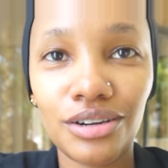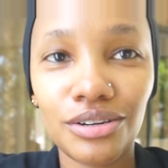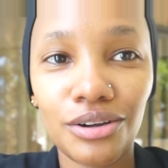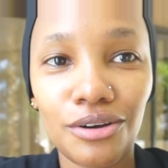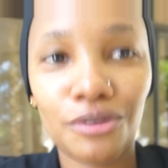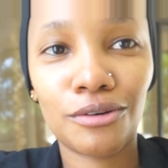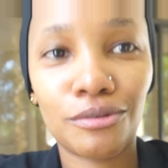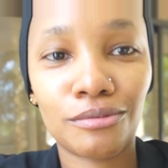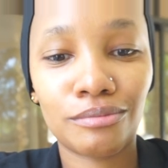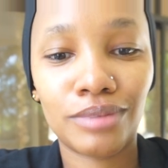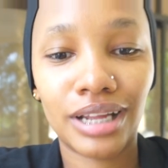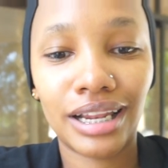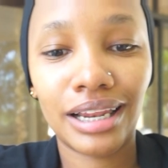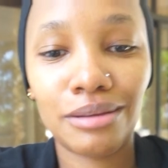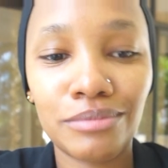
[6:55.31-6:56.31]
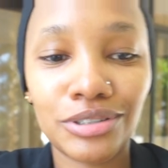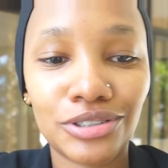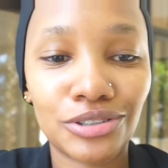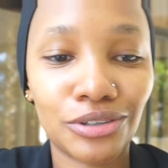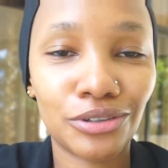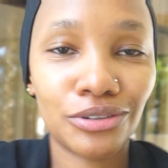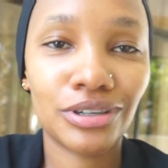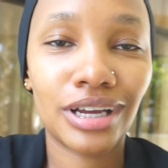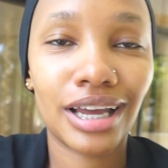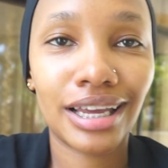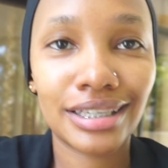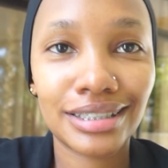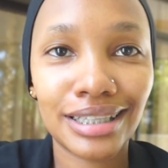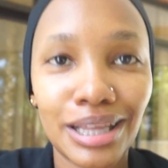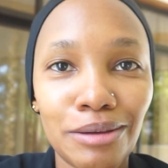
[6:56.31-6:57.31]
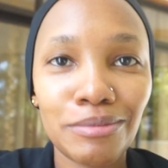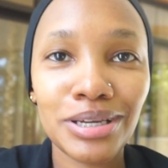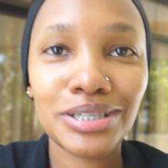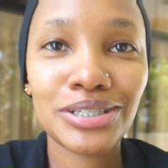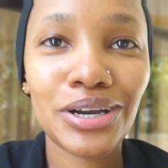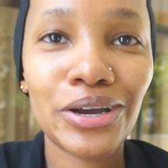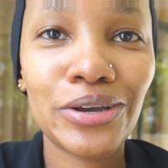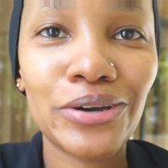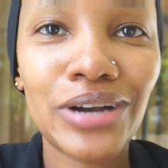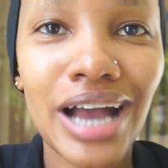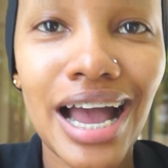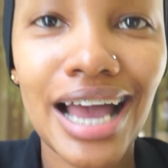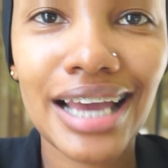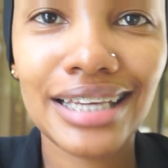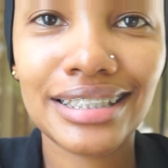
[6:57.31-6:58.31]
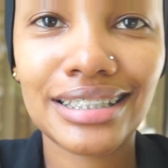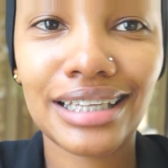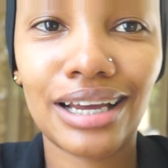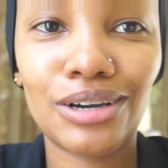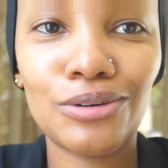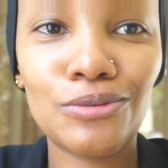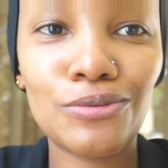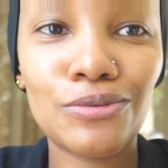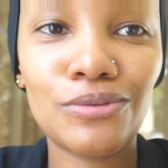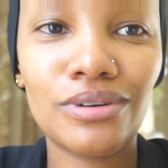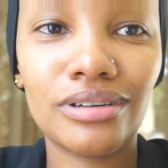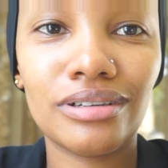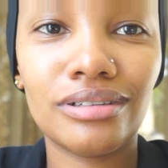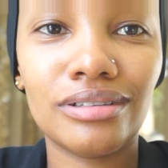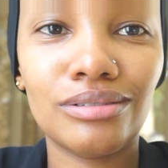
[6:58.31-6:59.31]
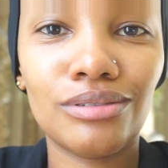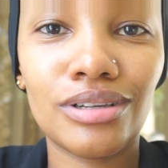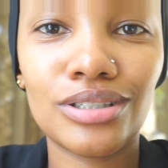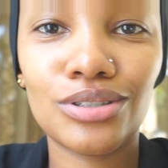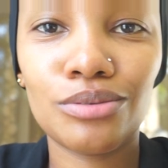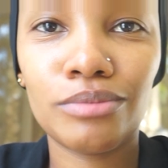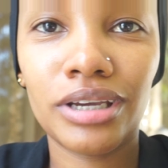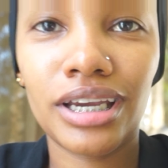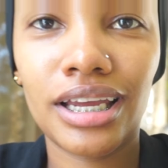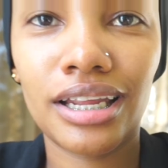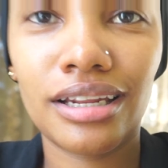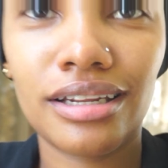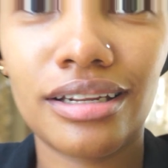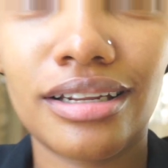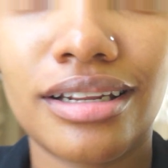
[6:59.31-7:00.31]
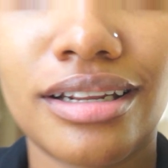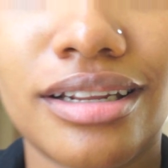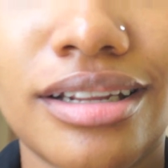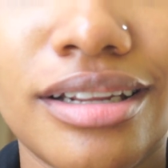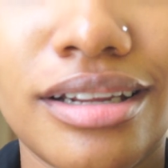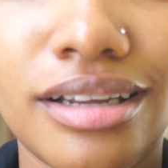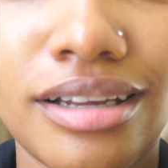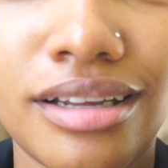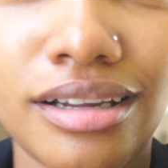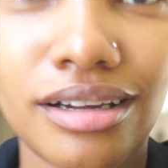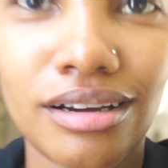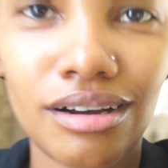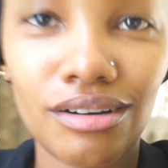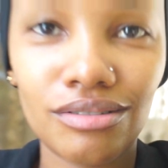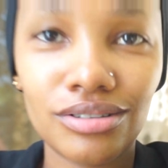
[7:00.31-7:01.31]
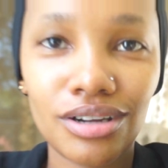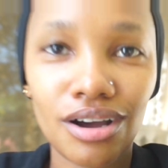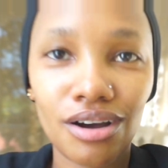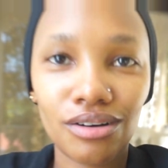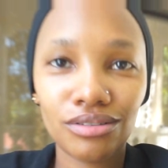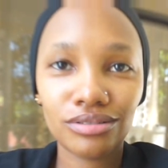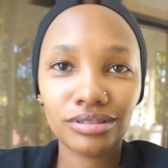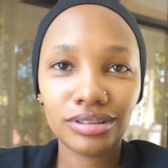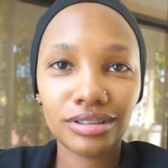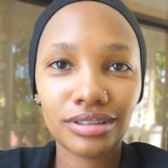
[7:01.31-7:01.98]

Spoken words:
know, but let me show you guys. Ooh, we're zooming in. Oh no.